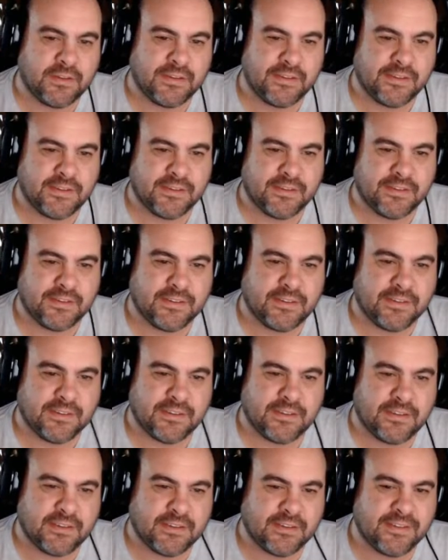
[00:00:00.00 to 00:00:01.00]

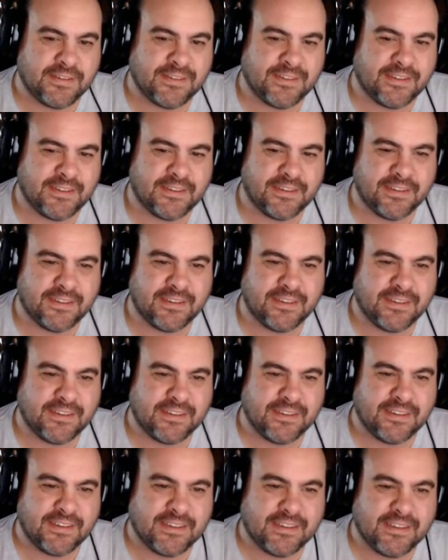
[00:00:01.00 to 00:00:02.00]

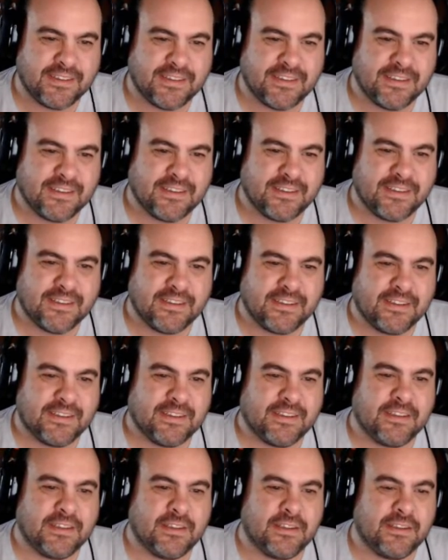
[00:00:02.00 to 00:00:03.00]

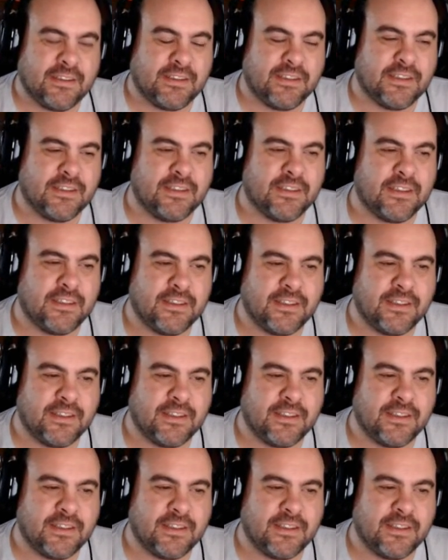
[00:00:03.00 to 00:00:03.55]
(silent)